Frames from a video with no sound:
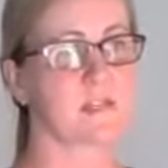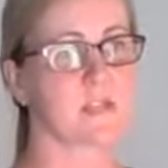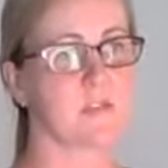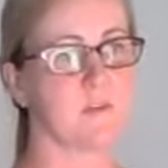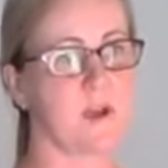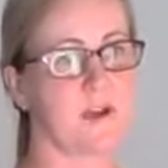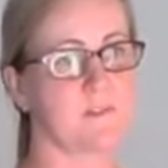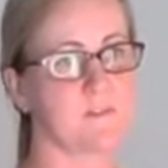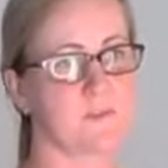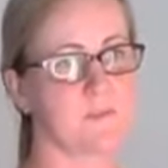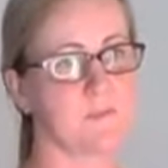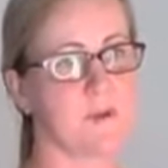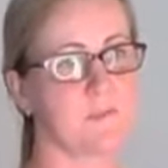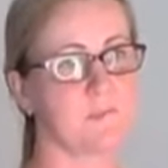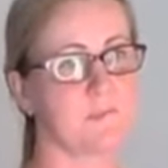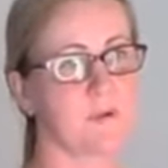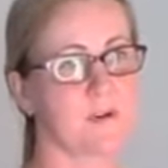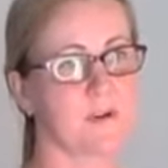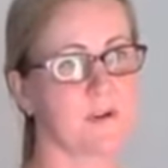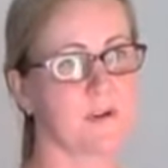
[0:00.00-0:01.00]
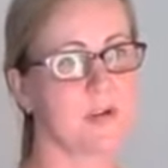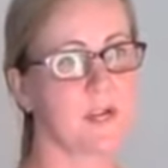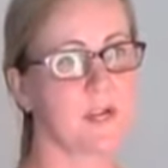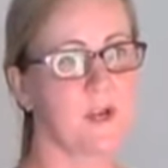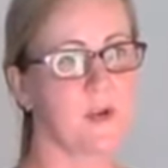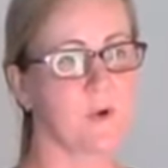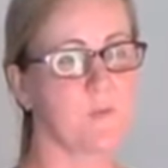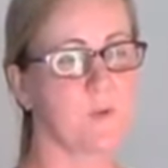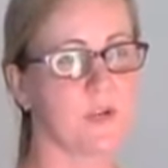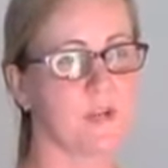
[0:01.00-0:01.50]
that you have to remember
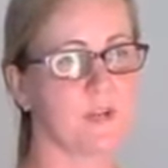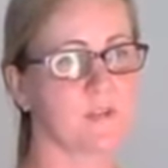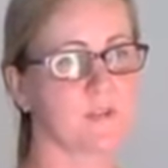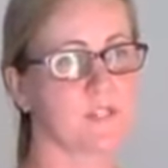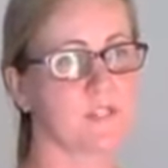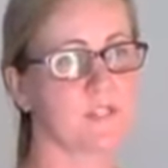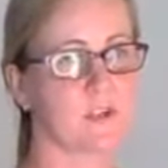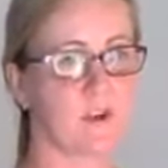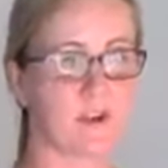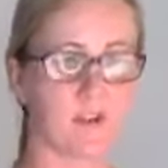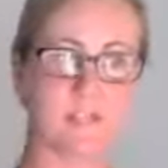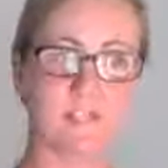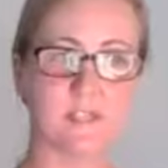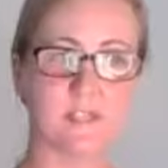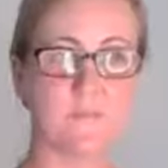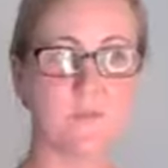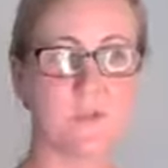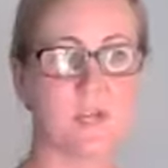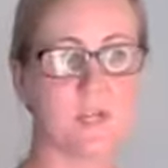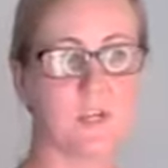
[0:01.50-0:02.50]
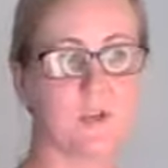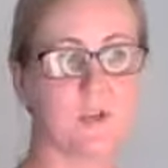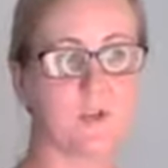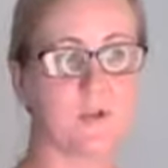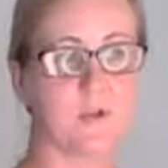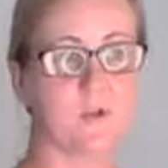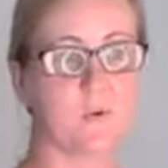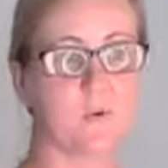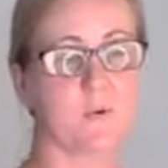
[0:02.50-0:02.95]
when you're starting something new,